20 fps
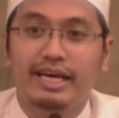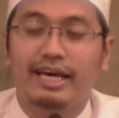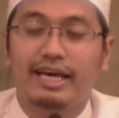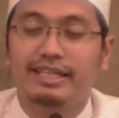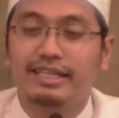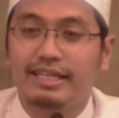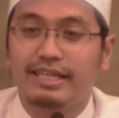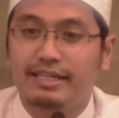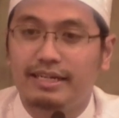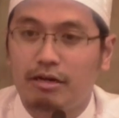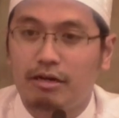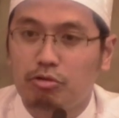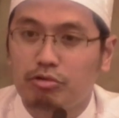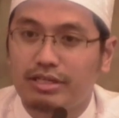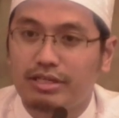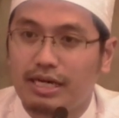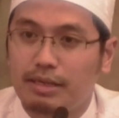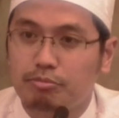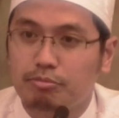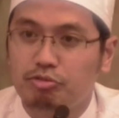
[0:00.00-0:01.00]
and then down
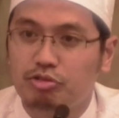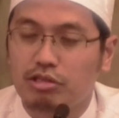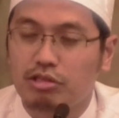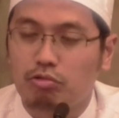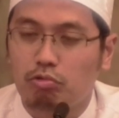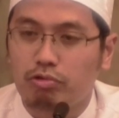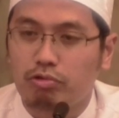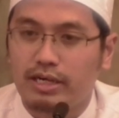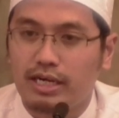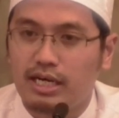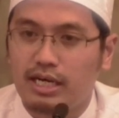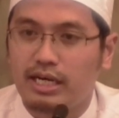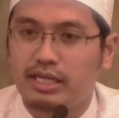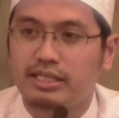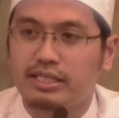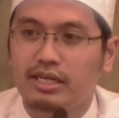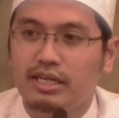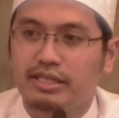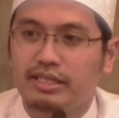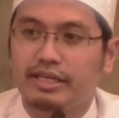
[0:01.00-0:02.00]
comes the Quran